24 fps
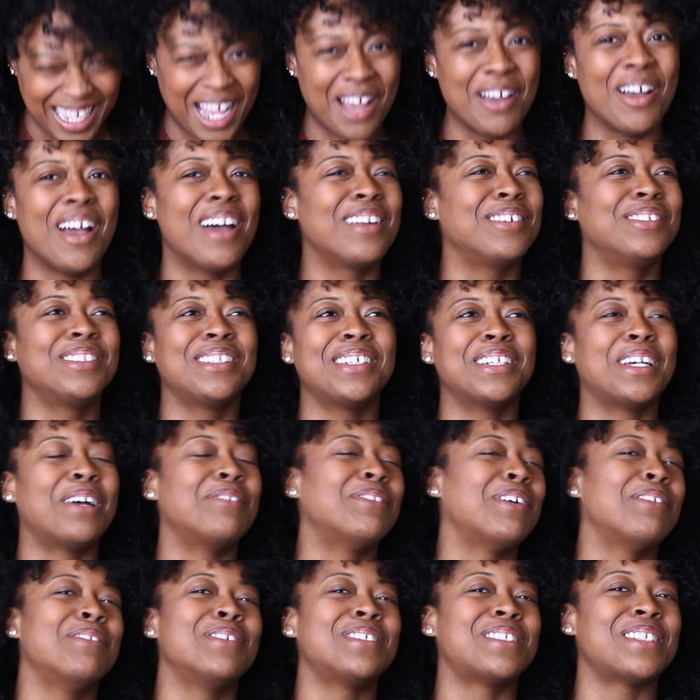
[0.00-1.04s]
I don't think I've
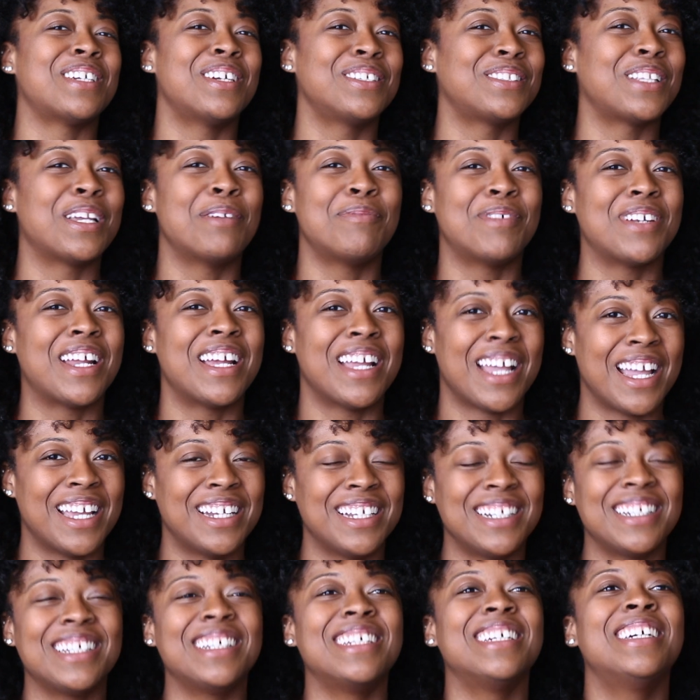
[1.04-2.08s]
ever shared that, but I
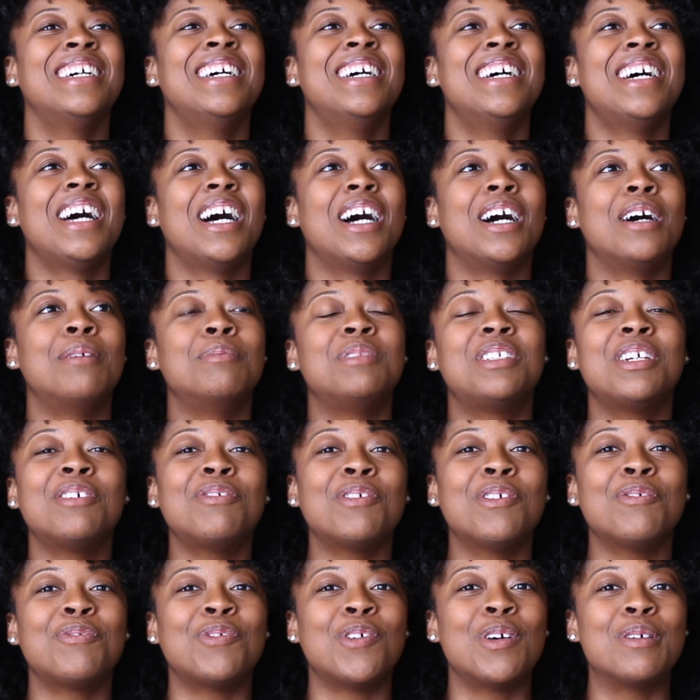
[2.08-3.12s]
hated it. Um,
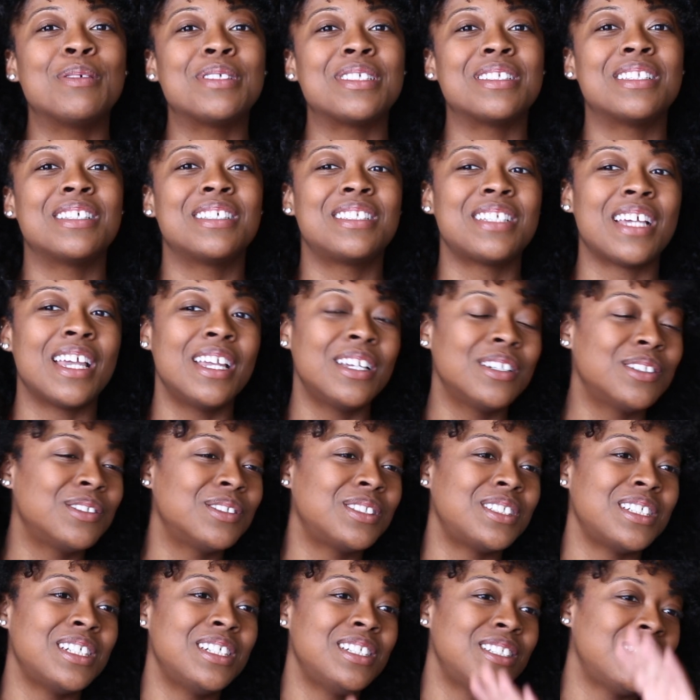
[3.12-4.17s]
different forms of the Tangle
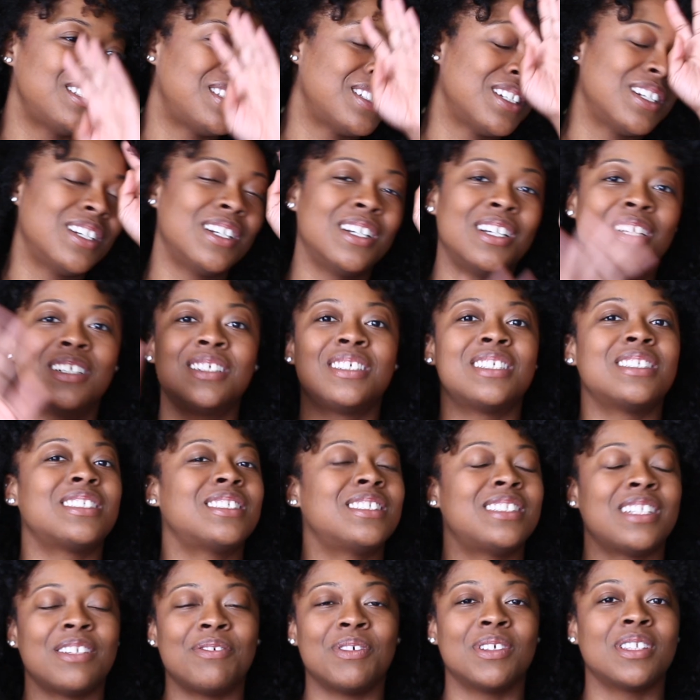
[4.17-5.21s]
Teezer,
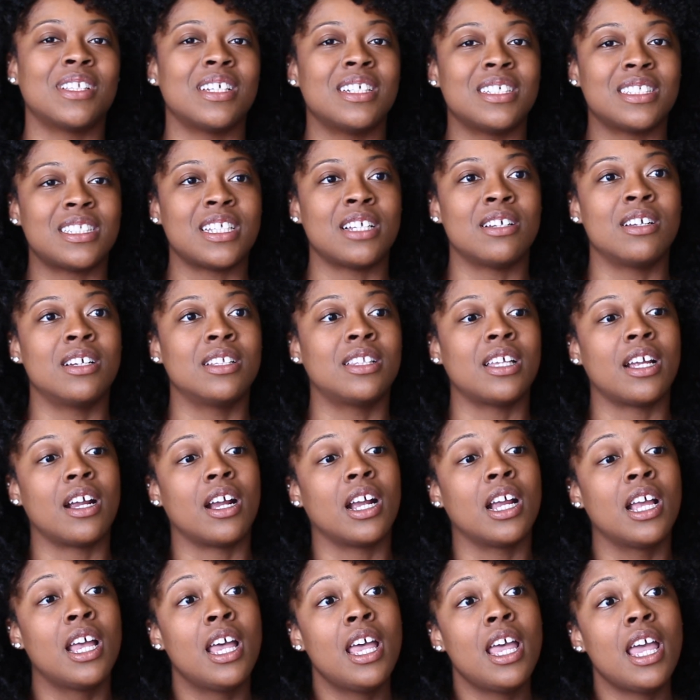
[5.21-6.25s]
just different things here and
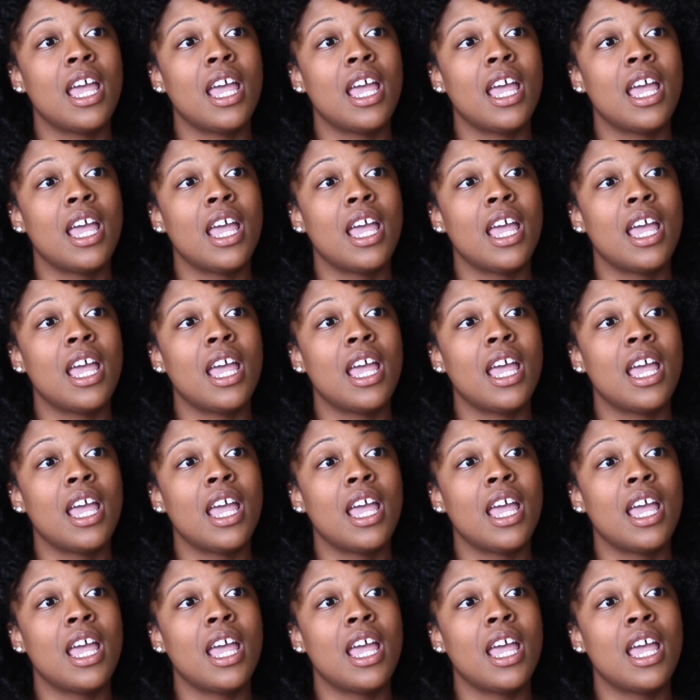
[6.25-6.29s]
there.